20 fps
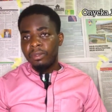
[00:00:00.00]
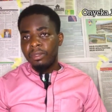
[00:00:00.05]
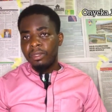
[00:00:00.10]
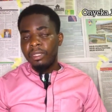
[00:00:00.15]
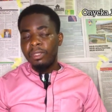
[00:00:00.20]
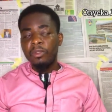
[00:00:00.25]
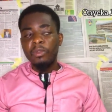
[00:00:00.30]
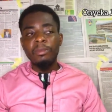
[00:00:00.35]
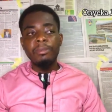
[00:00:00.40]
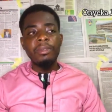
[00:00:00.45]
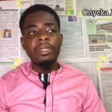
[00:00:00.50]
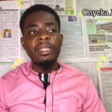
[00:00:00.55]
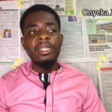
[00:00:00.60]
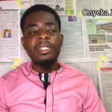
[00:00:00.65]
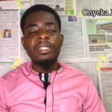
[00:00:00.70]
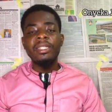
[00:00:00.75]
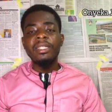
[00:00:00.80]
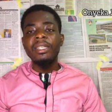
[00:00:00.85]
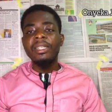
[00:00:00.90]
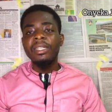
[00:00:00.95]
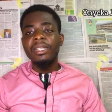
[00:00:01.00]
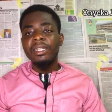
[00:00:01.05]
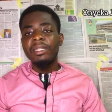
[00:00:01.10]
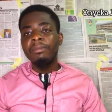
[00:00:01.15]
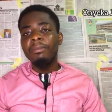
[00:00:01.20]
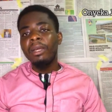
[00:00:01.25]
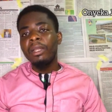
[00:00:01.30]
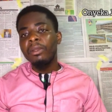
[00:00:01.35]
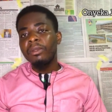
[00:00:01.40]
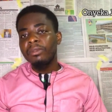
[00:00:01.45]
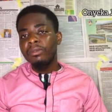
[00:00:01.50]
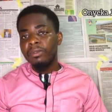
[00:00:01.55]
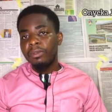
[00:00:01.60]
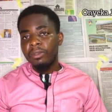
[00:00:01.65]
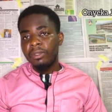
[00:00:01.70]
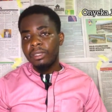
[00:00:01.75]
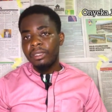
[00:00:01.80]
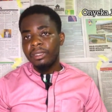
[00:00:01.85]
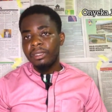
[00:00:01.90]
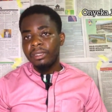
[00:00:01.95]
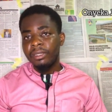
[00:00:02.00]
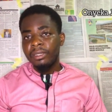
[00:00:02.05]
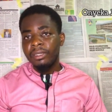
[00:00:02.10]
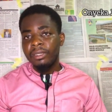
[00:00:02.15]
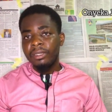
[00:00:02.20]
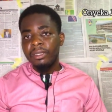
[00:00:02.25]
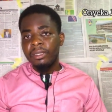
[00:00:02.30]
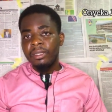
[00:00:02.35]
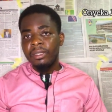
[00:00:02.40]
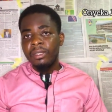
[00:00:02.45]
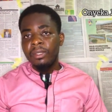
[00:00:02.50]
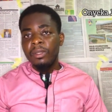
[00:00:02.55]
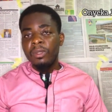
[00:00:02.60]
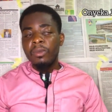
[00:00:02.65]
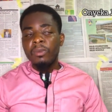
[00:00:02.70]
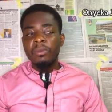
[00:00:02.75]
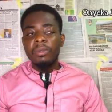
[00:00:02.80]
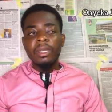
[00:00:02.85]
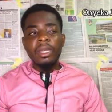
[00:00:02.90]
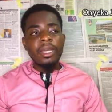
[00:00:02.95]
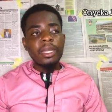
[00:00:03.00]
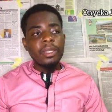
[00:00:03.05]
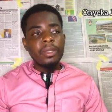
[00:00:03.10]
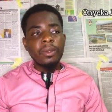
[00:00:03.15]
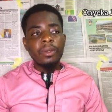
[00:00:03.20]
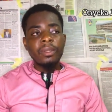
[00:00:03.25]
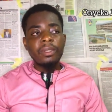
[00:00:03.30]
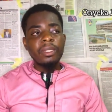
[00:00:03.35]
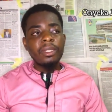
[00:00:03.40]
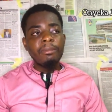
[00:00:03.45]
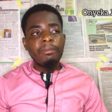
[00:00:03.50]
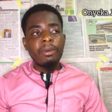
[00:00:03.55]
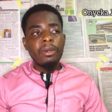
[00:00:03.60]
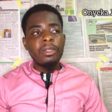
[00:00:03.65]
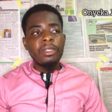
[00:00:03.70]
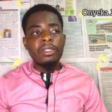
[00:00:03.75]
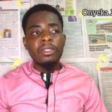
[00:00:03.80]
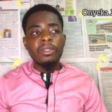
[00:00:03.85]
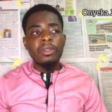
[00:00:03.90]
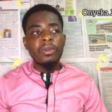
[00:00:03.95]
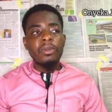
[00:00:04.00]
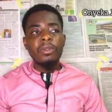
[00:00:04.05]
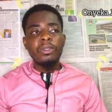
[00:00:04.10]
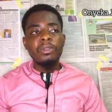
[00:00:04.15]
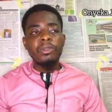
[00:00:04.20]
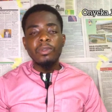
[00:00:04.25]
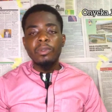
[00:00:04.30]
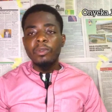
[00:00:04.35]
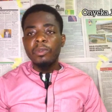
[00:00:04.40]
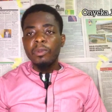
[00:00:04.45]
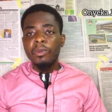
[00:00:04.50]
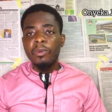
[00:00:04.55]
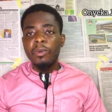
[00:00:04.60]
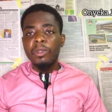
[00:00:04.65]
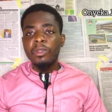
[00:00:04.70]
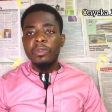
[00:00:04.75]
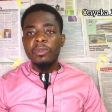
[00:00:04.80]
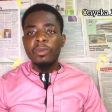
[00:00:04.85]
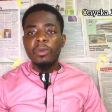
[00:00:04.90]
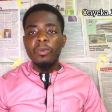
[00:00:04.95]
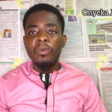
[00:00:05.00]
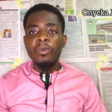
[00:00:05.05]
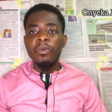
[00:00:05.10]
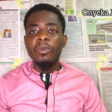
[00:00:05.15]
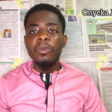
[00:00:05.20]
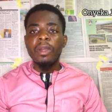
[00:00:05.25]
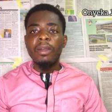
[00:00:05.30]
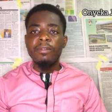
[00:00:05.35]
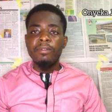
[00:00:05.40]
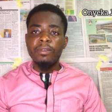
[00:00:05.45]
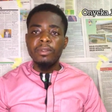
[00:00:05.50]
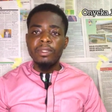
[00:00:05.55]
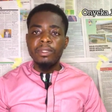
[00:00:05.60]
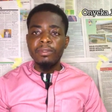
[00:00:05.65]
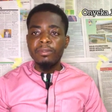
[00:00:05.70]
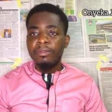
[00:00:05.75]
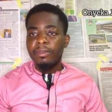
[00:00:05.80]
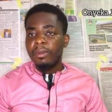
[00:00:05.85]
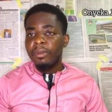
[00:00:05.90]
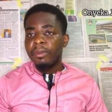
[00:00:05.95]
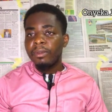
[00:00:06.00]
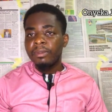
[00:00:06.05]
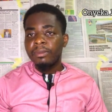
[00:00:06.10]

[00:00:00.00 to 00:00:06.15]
It will be a secret ballot voting, where your neighbor is not going to know who you are voting for.